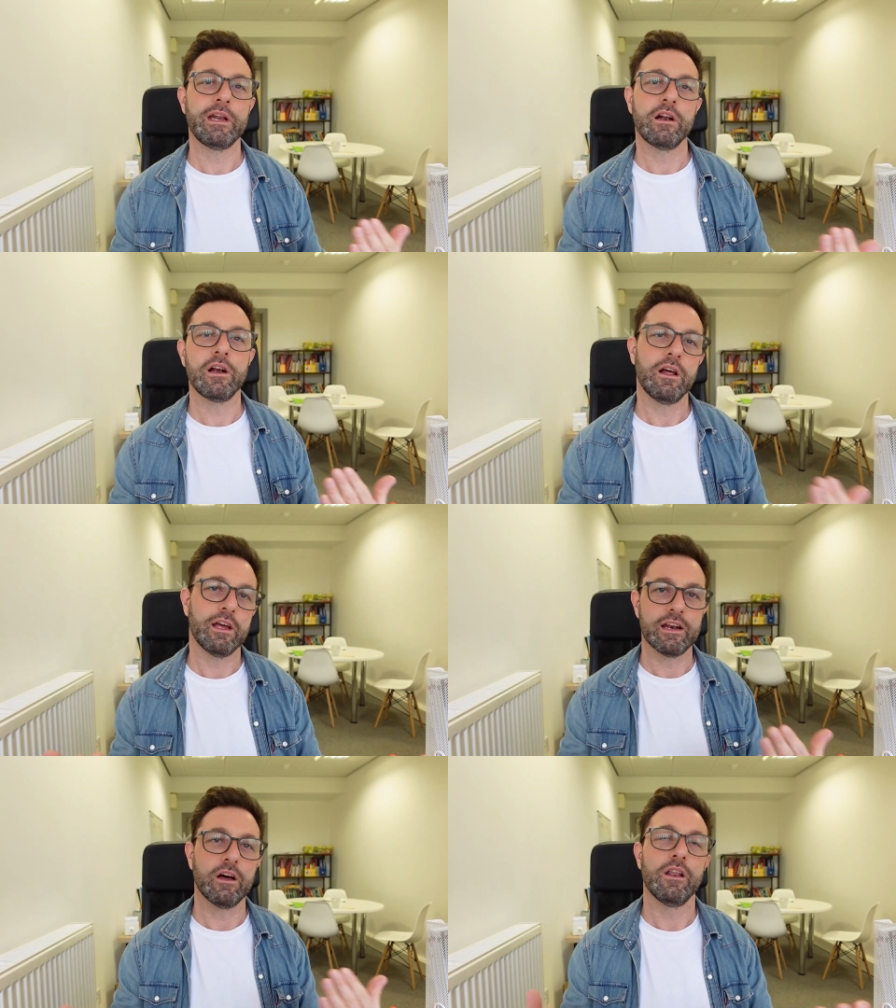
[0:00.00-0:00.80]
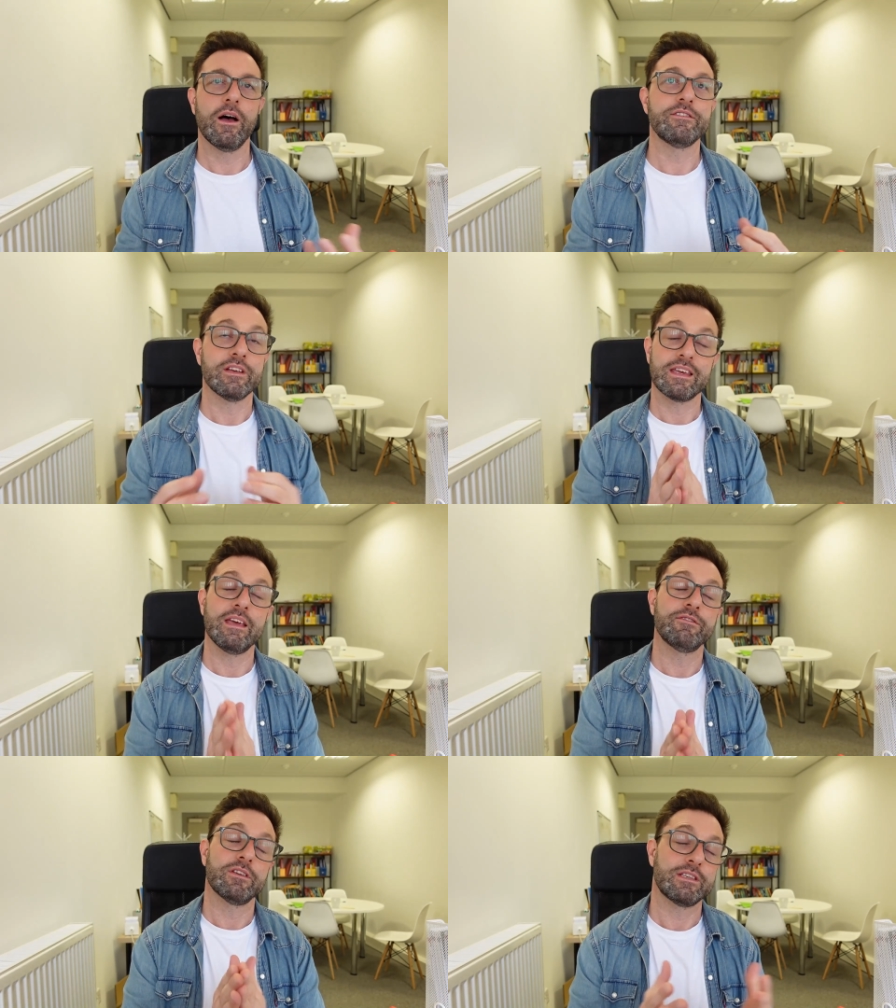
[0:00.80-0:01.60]
in our, in our lives that
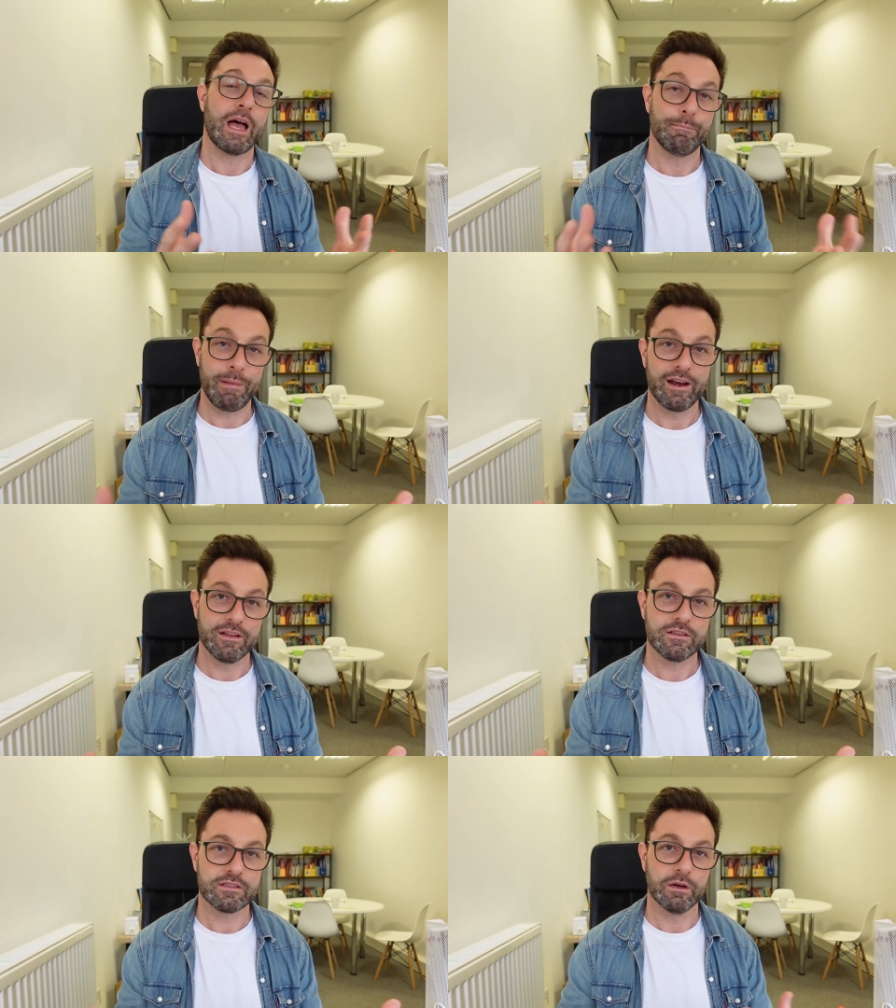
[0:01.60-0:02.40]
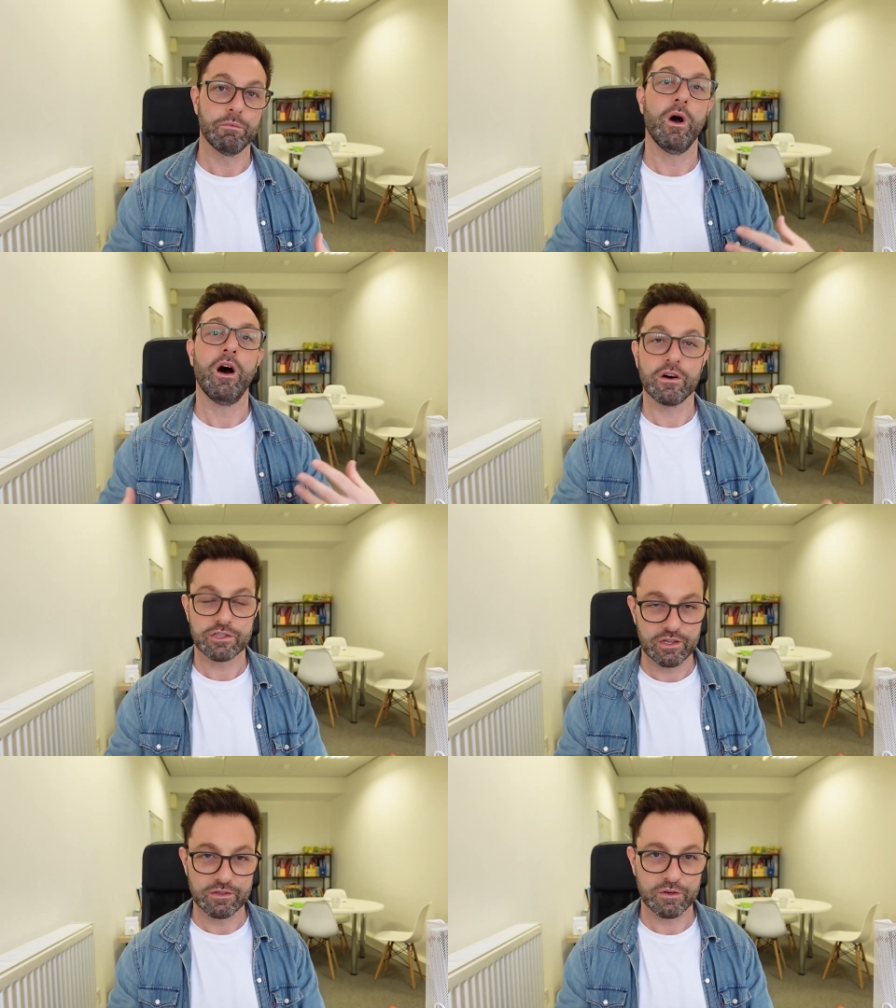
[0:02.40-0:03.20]
gives us that balance, that will
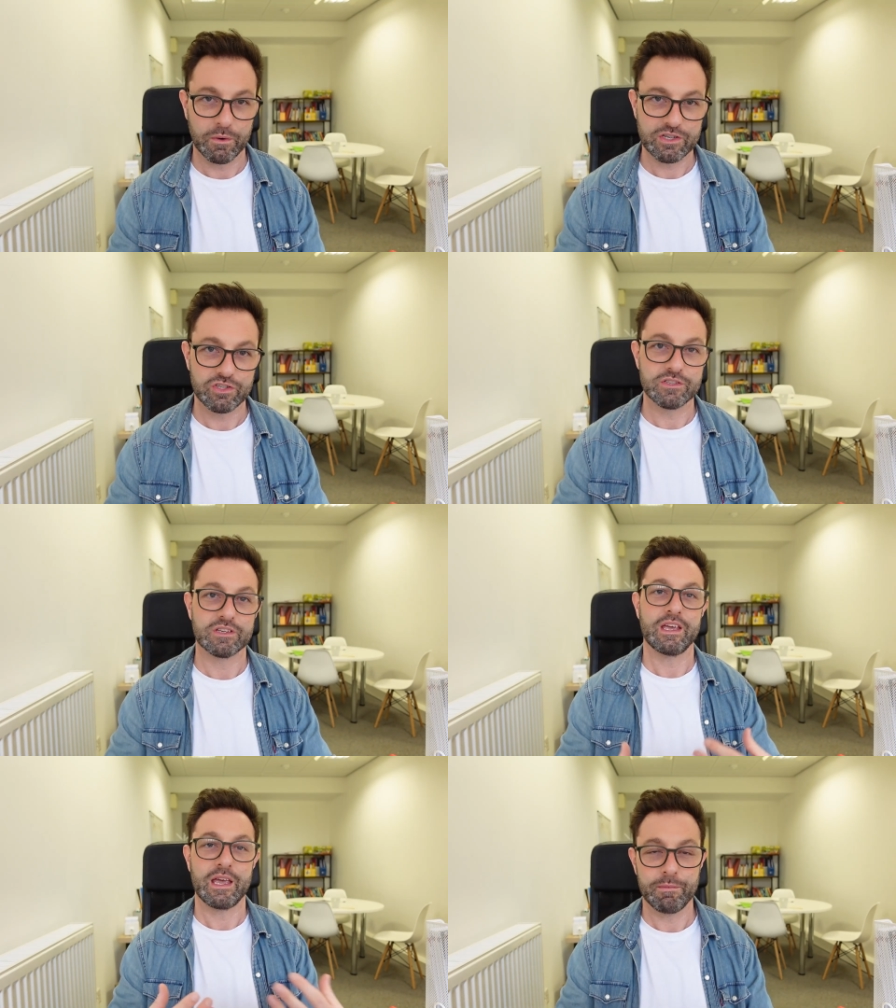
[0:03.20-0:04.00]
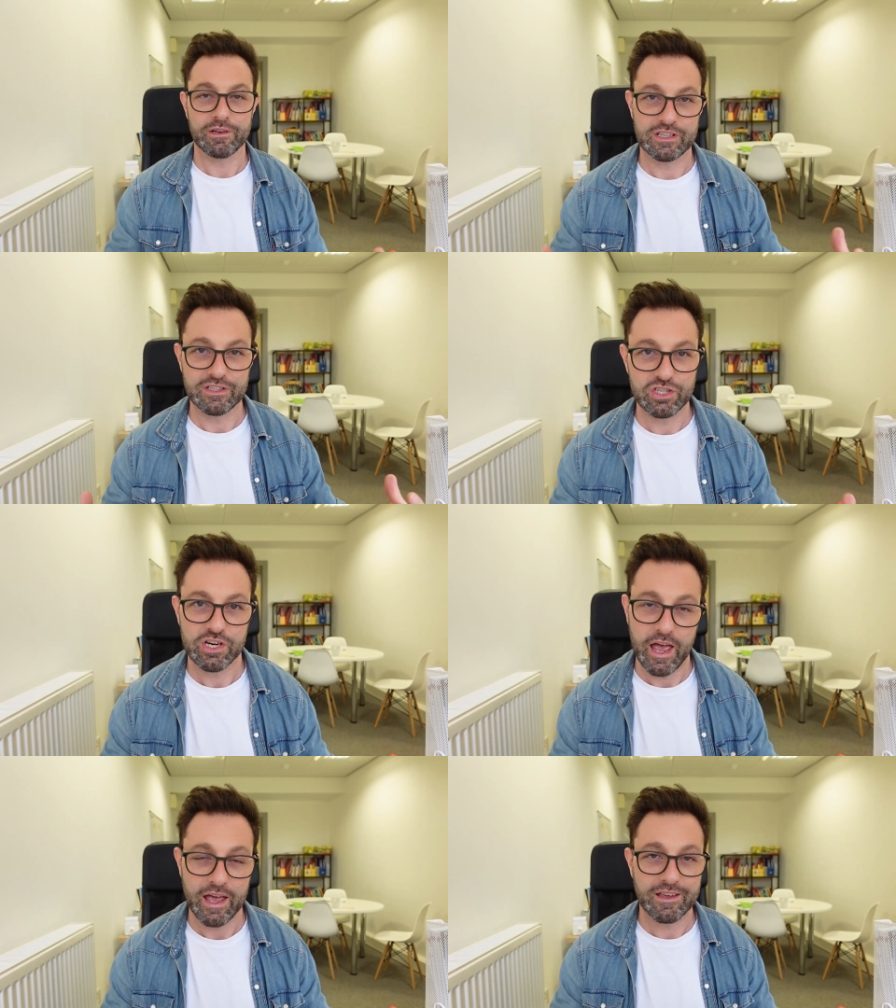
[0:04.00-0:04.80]
ask those questions and keep us in
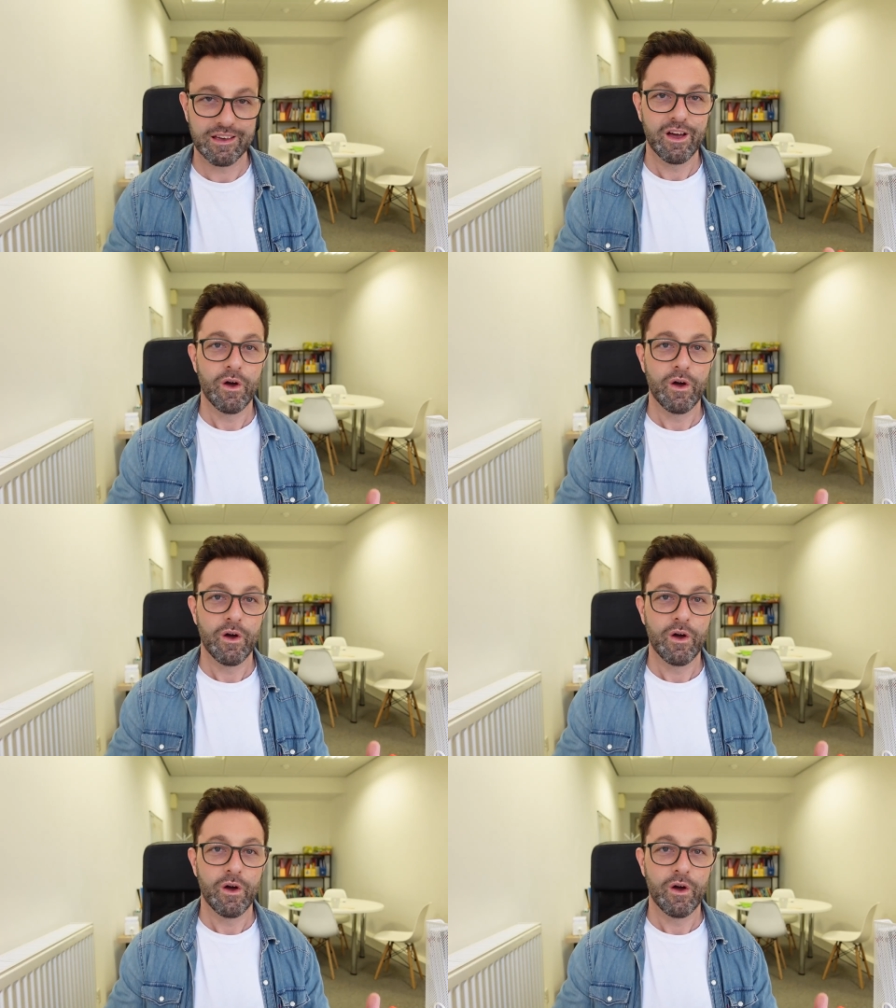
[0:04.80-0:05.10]
check,